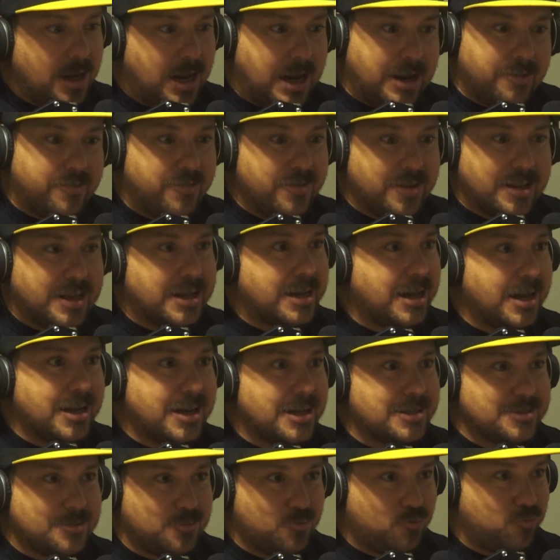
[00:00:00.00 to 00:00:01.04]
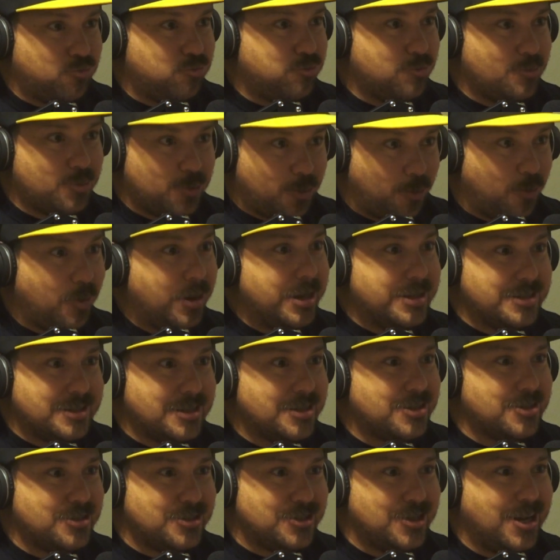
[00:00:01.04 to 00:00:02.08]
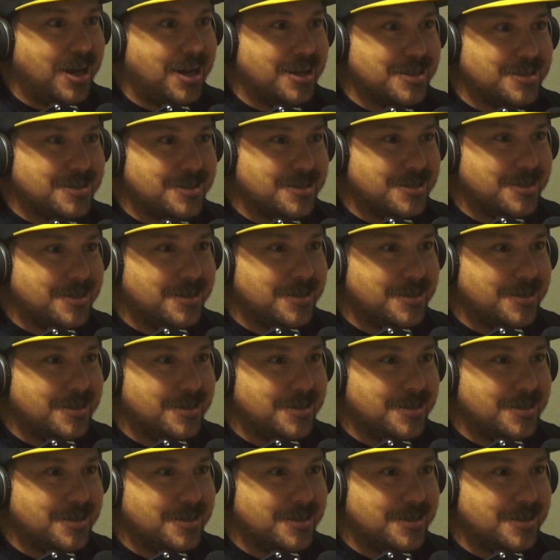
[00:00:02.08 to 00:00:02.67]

I feel like I got some crazy good shots.